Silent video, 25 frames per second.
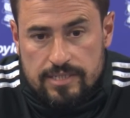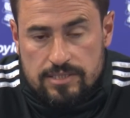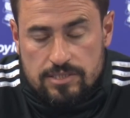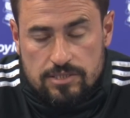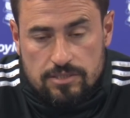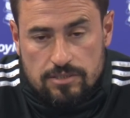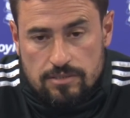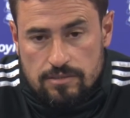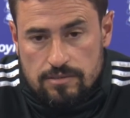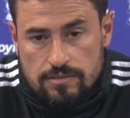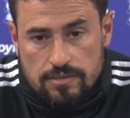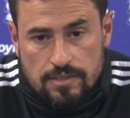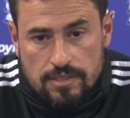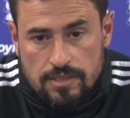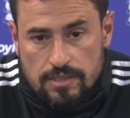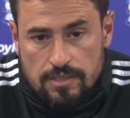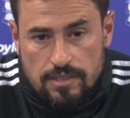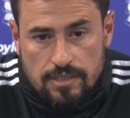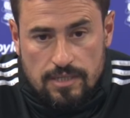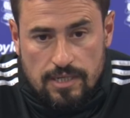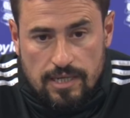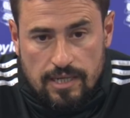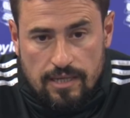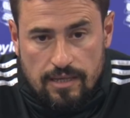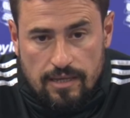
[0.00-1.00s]
So
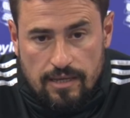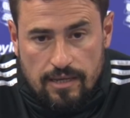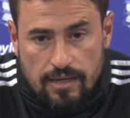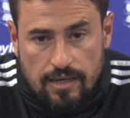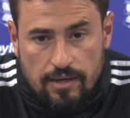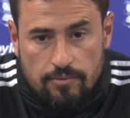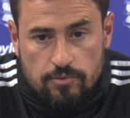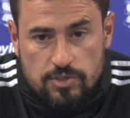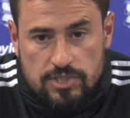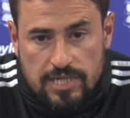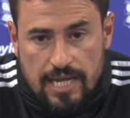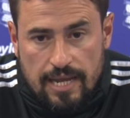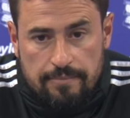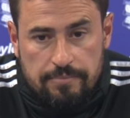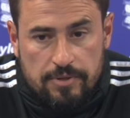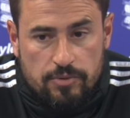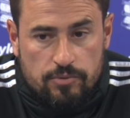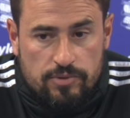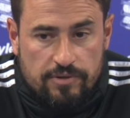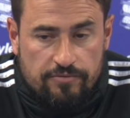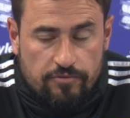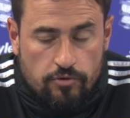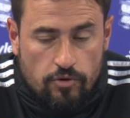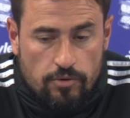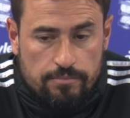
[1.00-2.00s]
I was happy
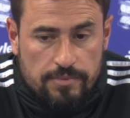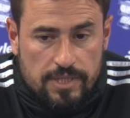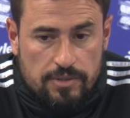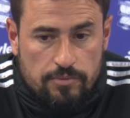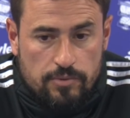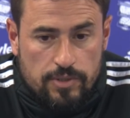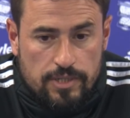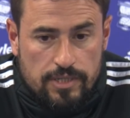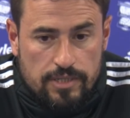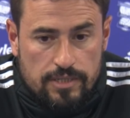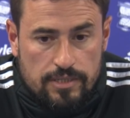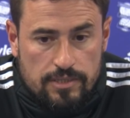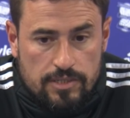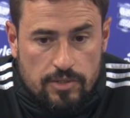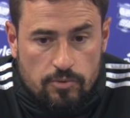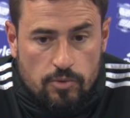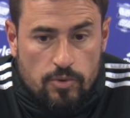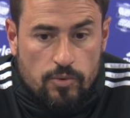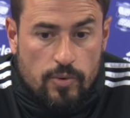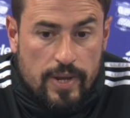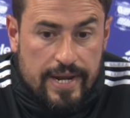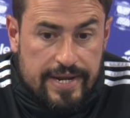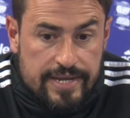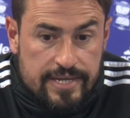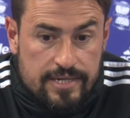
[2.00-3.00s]
with the form that we
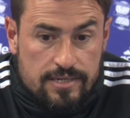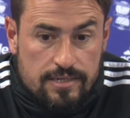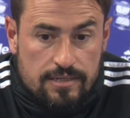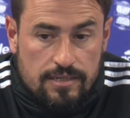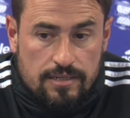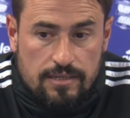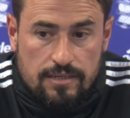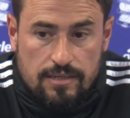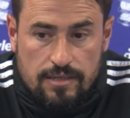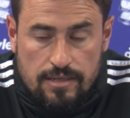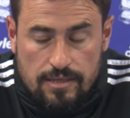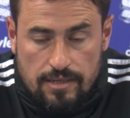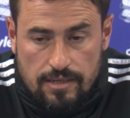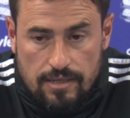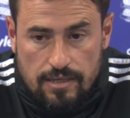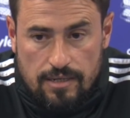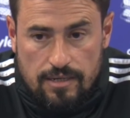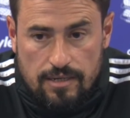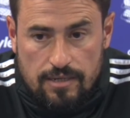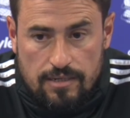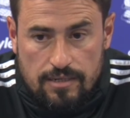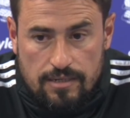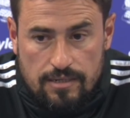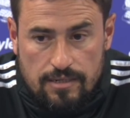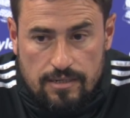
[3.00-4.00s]
were in,
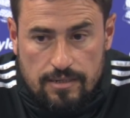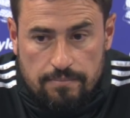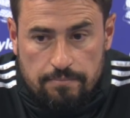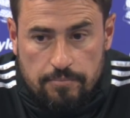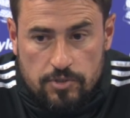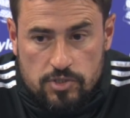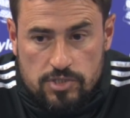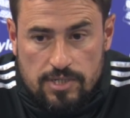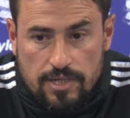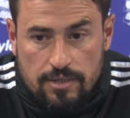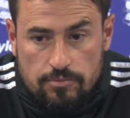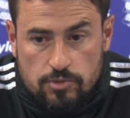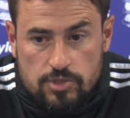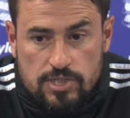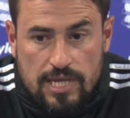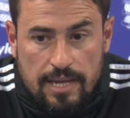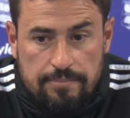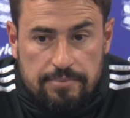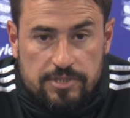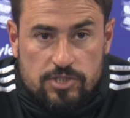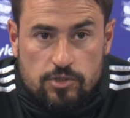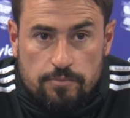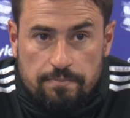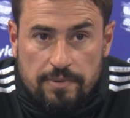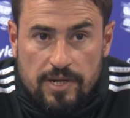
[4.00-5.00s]
and possibly I was
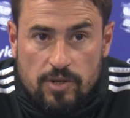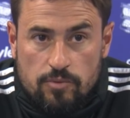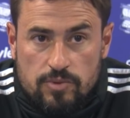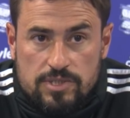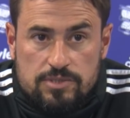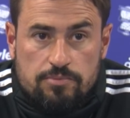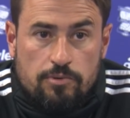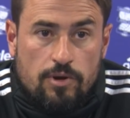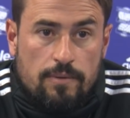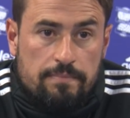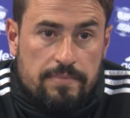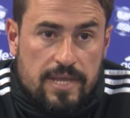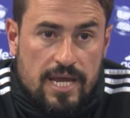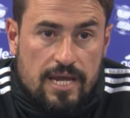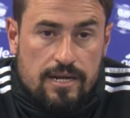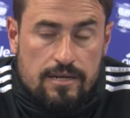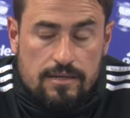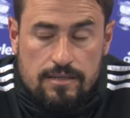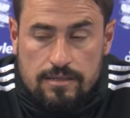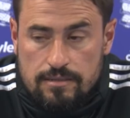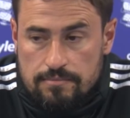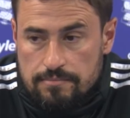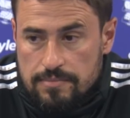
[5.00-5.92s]
happy to play West Brom then.